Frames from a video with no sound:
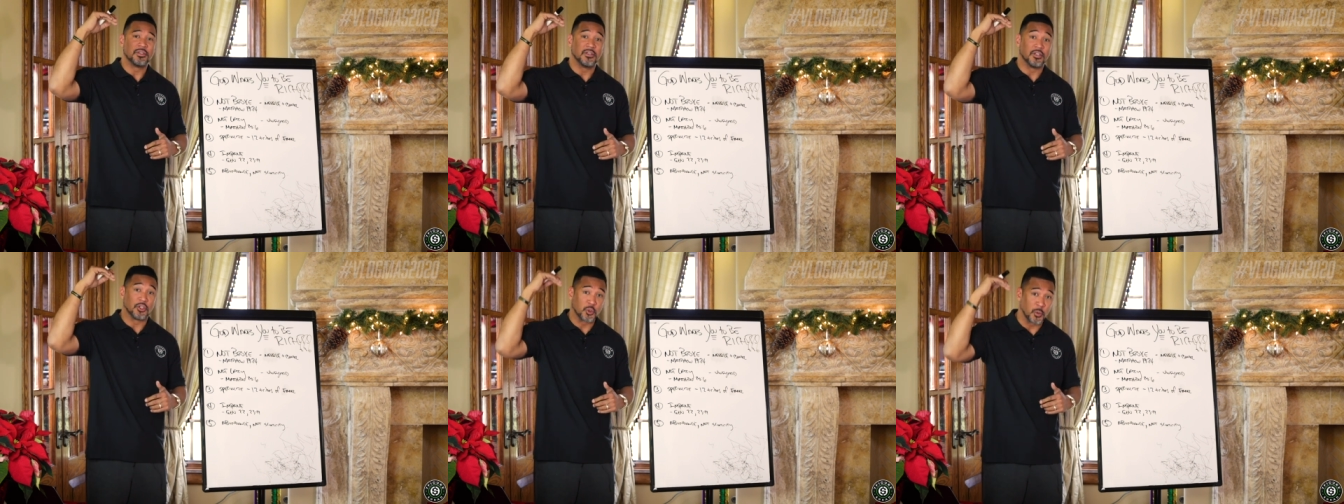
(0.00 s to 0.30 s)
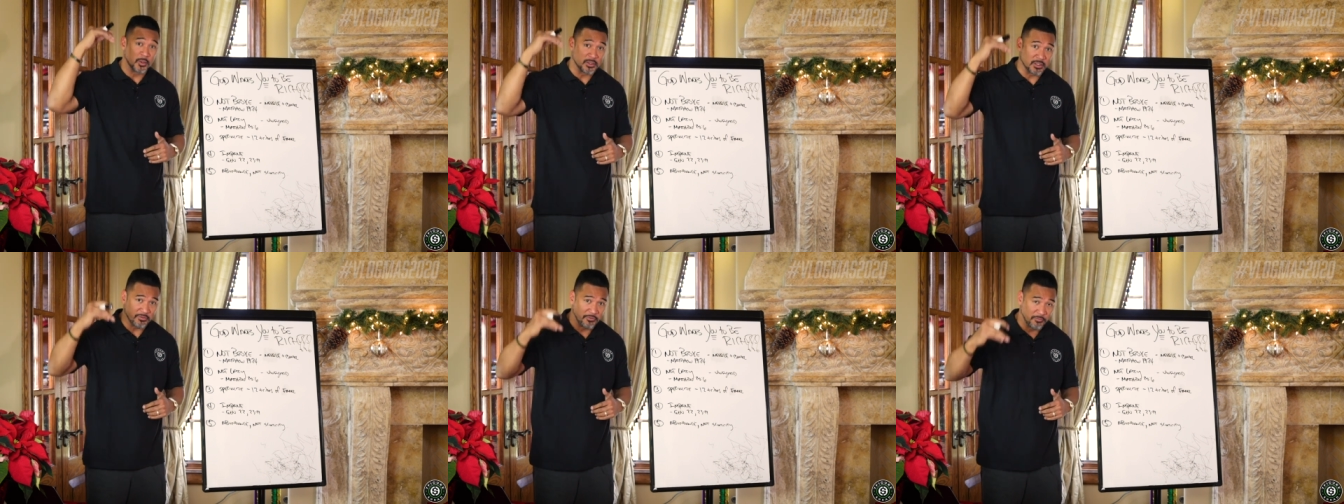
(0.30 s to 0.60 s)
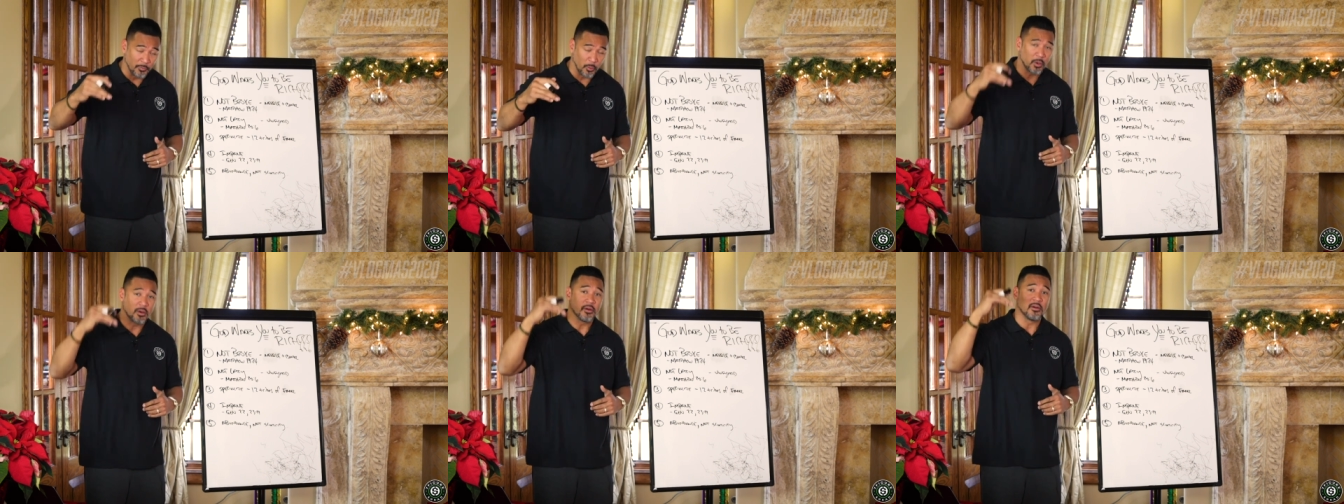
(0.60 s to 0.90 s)
to the
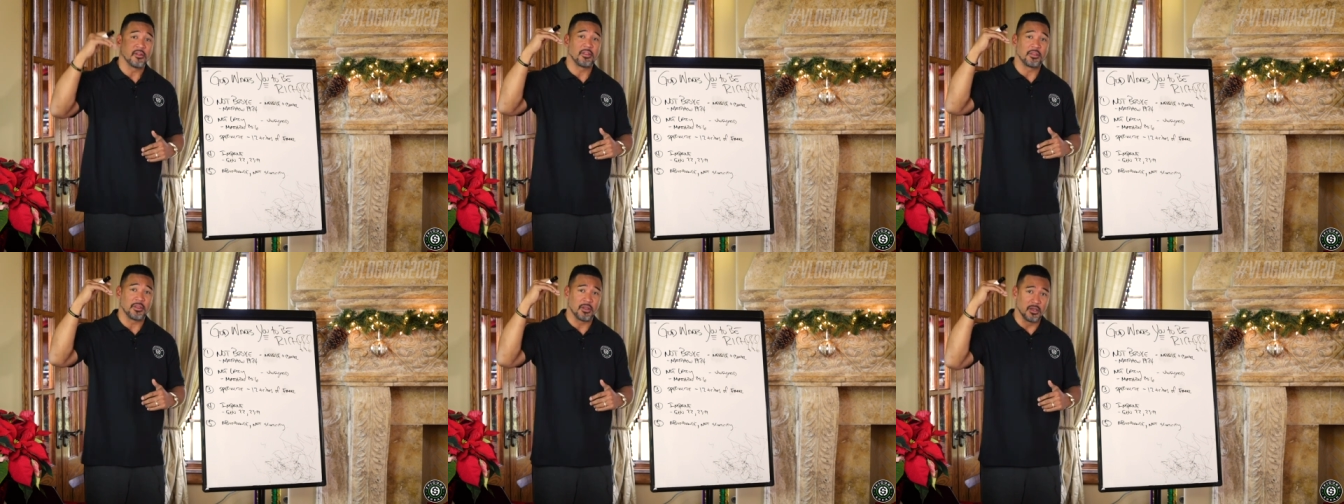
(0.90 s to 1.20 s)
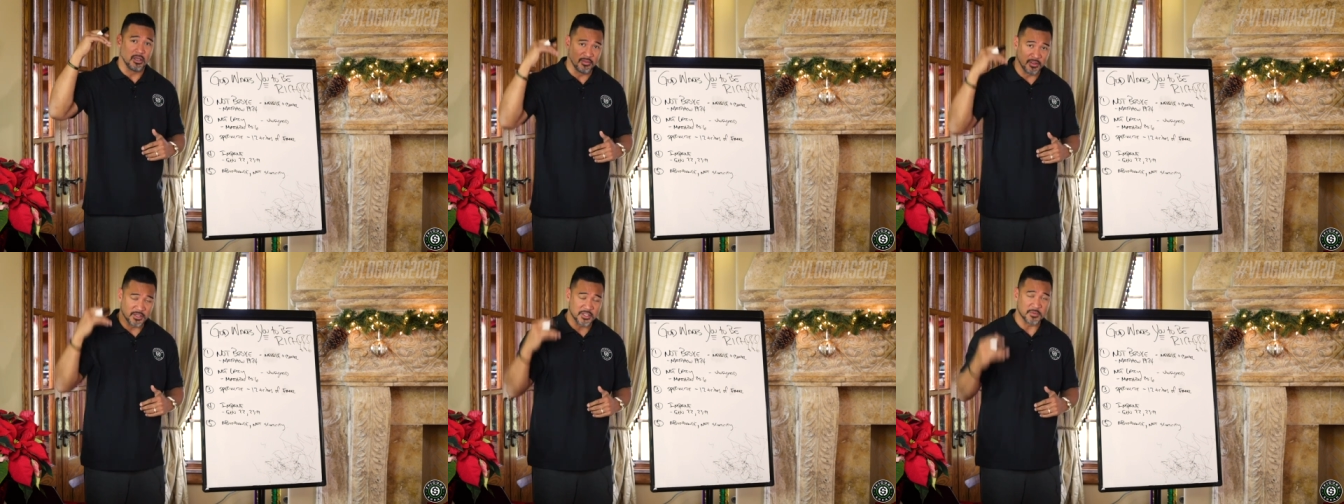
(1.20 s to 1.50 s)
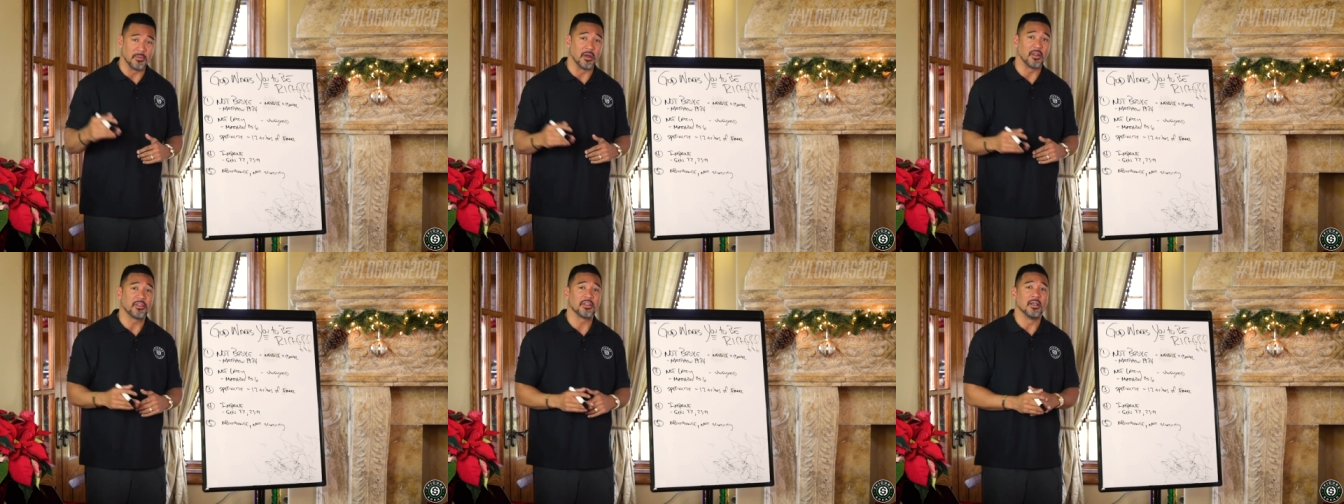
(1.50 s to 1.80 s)
24th of this
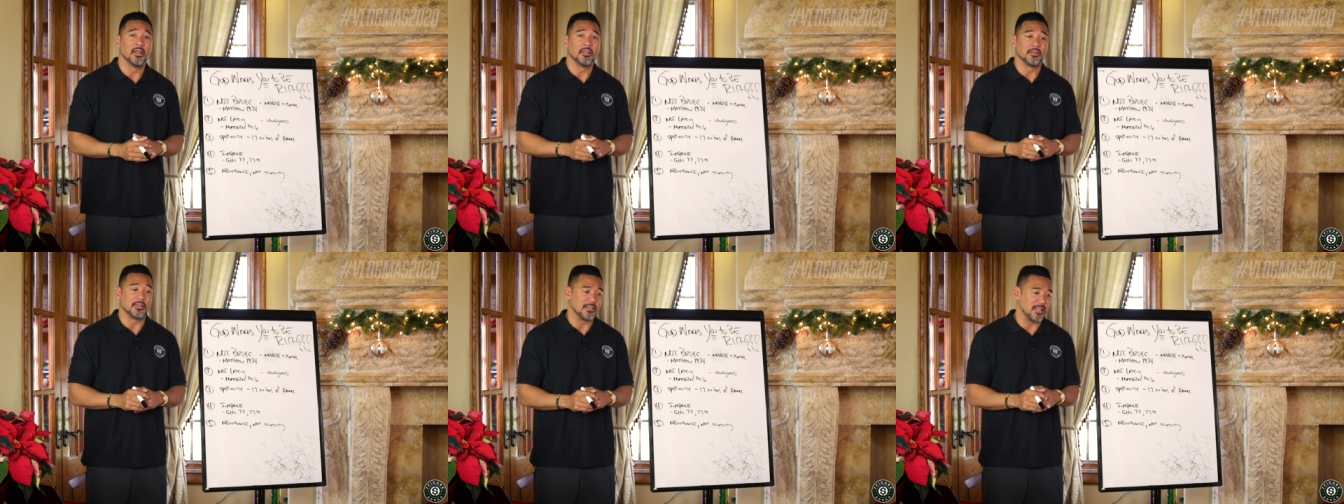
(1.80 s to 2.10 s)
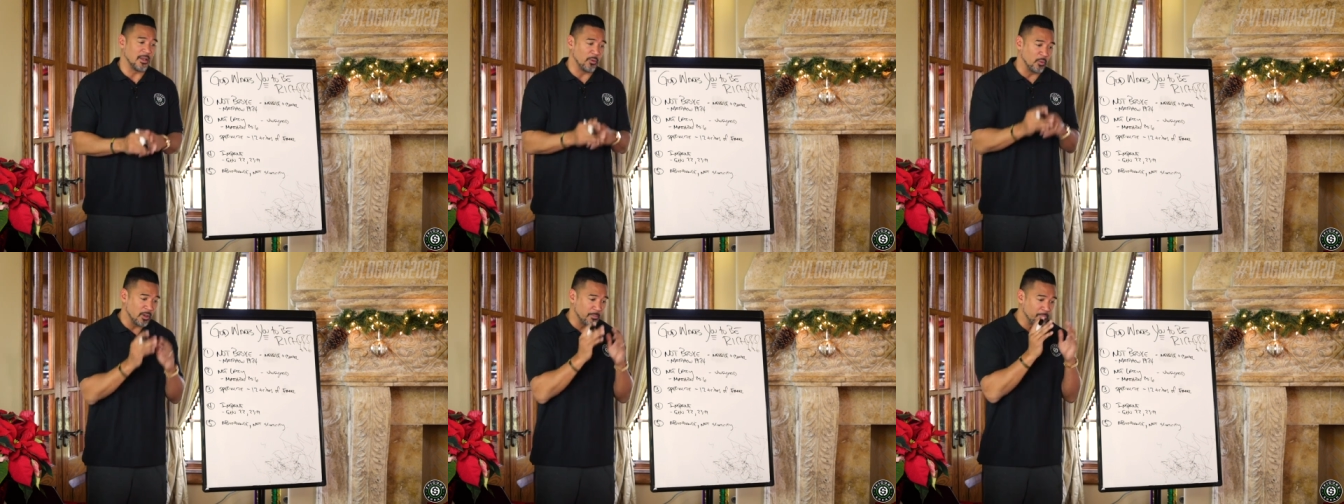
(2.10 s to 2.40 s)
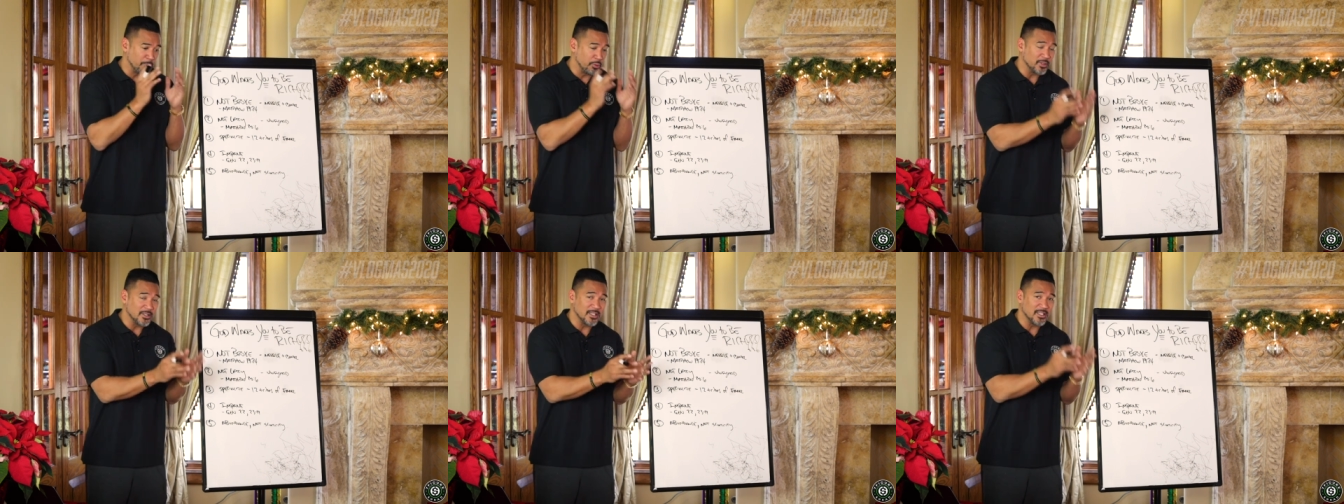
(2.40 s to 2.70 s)
month to say we're
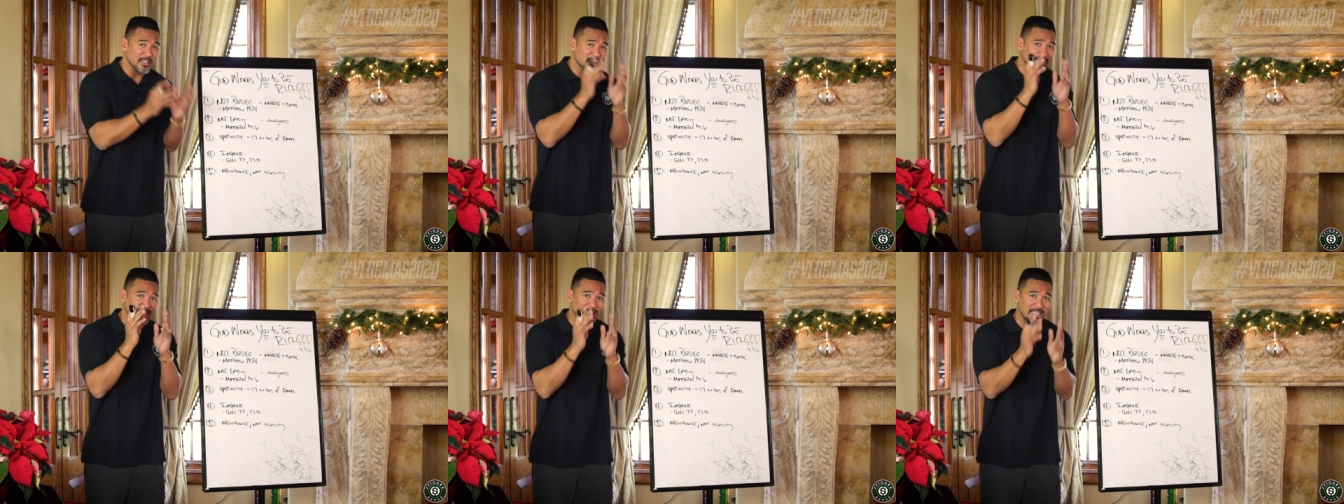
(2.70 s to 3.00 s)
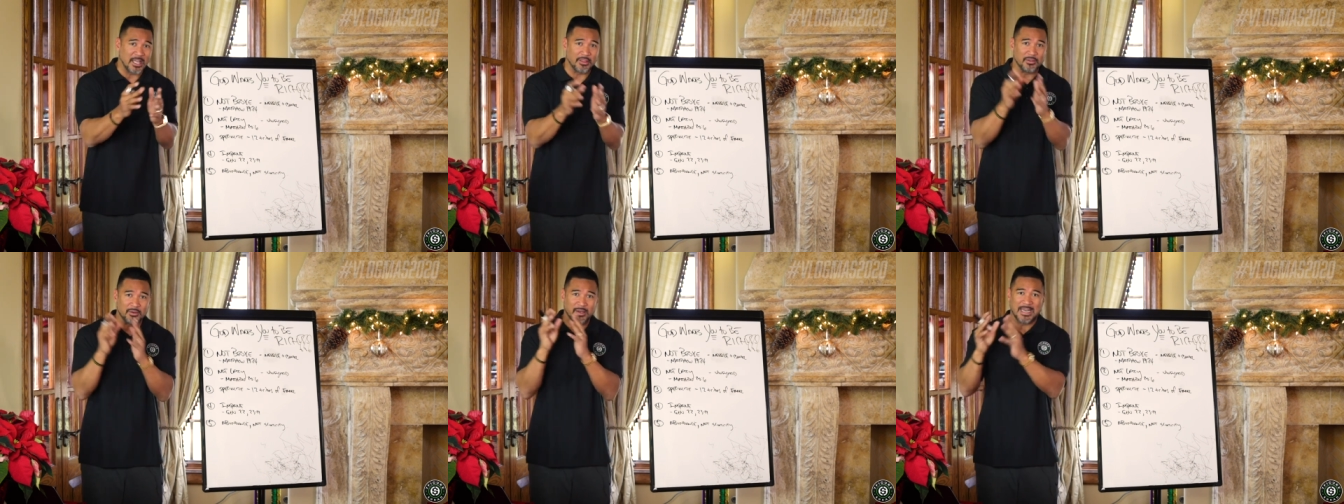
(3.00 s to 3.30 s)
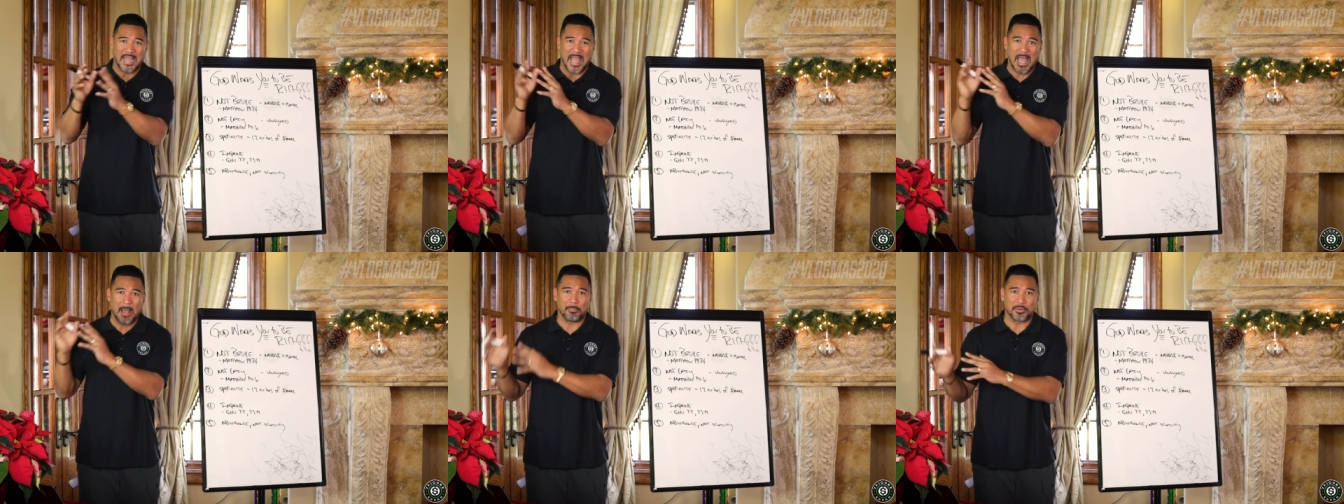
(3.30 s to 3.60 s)
putting together
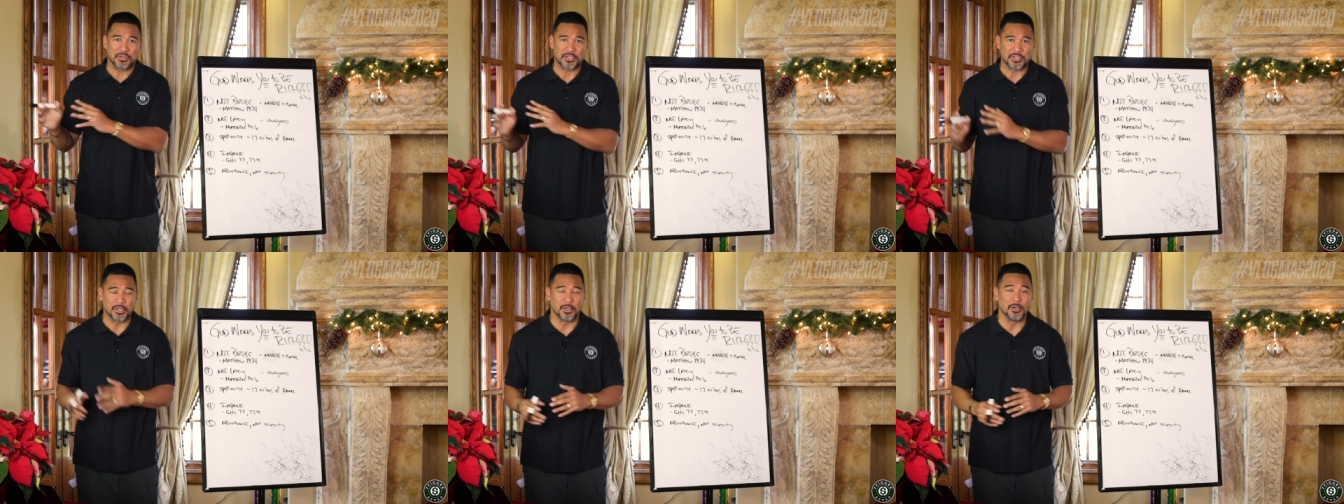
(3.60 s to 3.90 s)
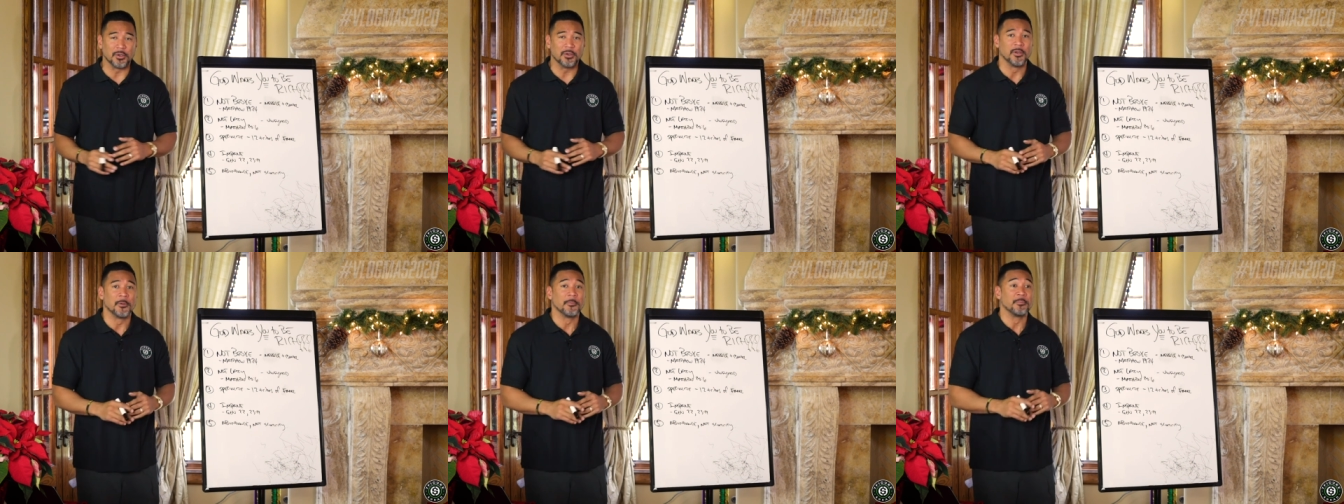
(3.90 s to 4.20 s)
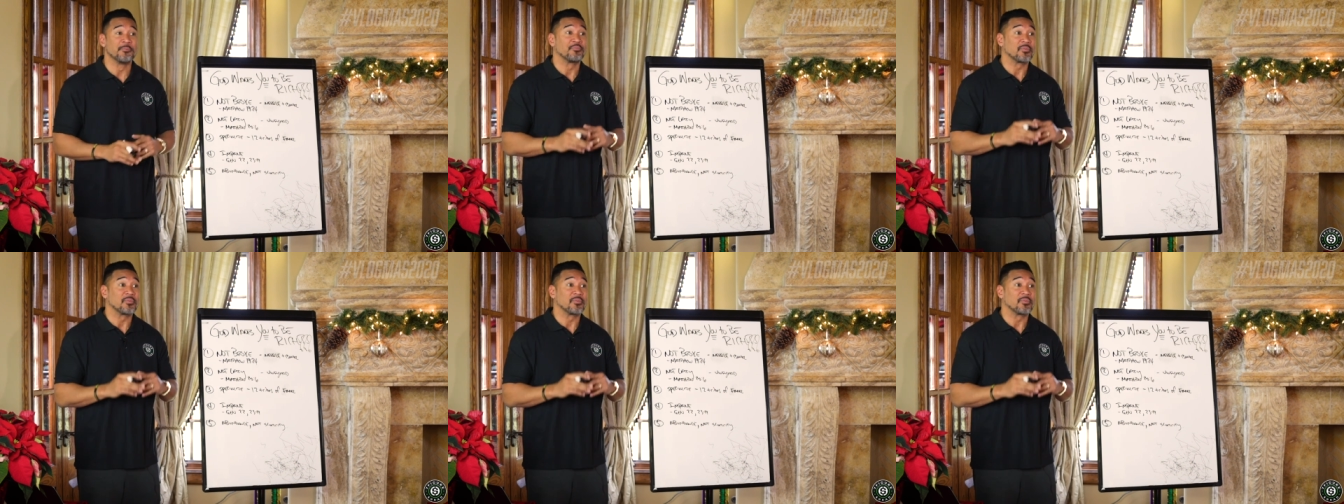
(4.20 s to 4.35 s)
an episode